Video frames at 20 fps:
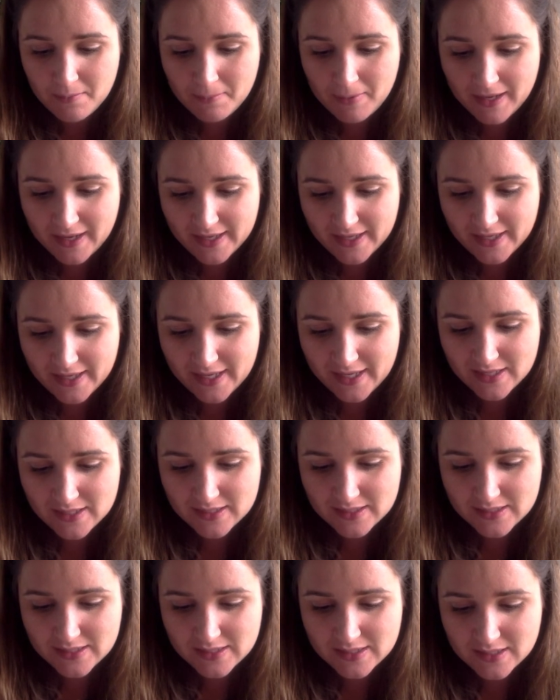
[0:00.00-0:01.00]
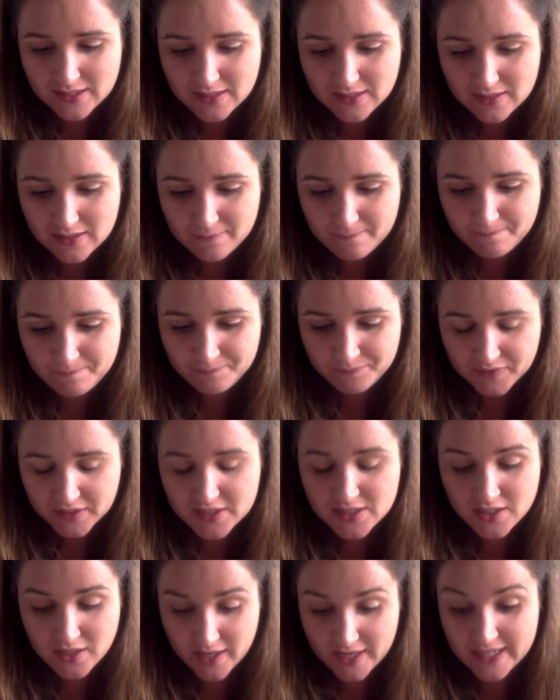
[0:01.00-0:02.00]
blankets
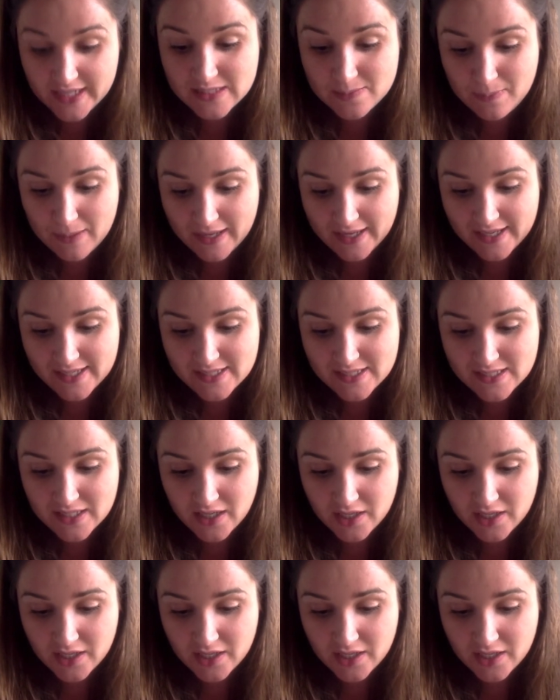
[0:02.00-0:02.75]
the